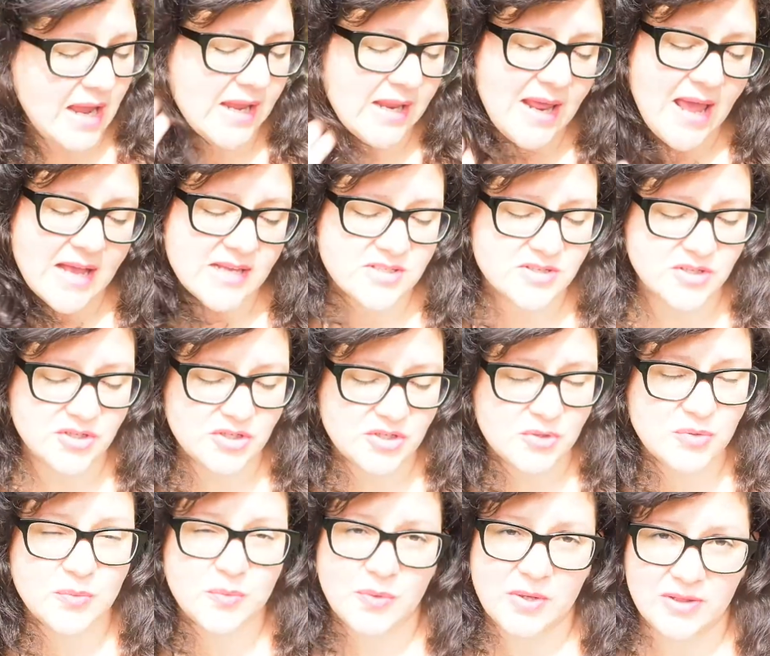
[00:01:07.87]
It has to
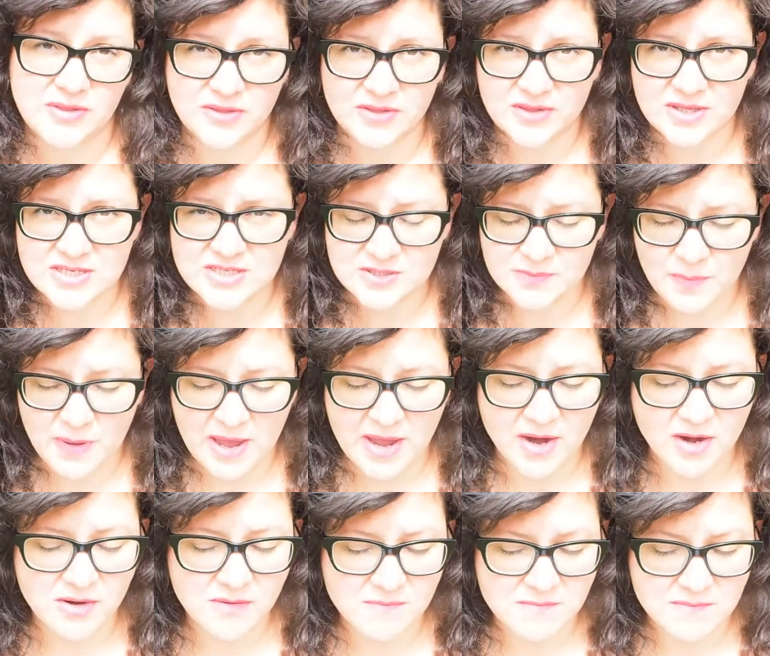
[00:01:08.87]
do with
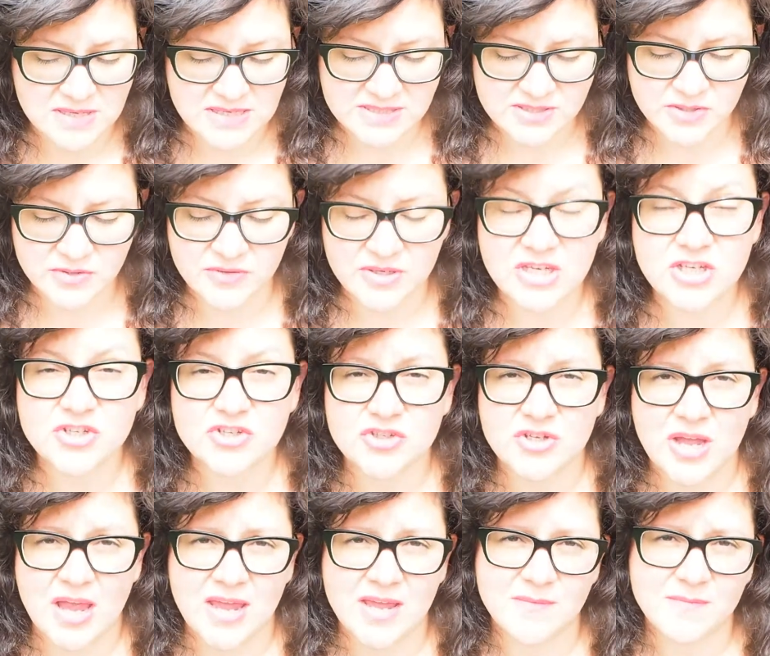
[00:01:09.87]
despair, misery,
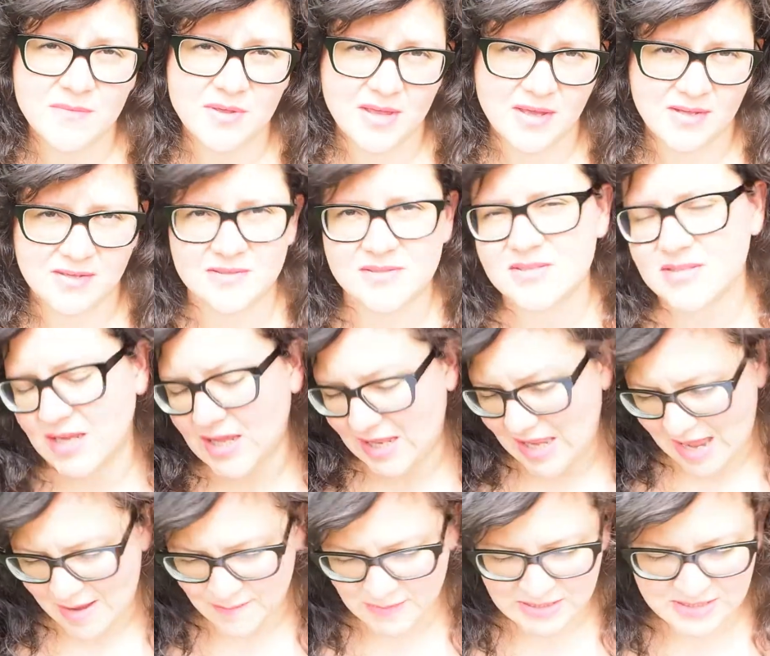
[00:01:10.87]
shame, guilt,
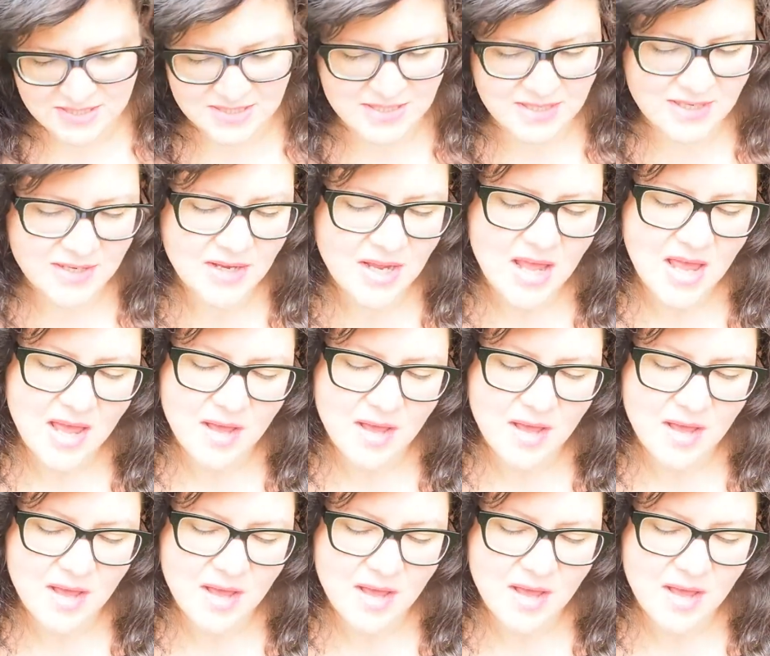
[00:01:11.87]
calamity,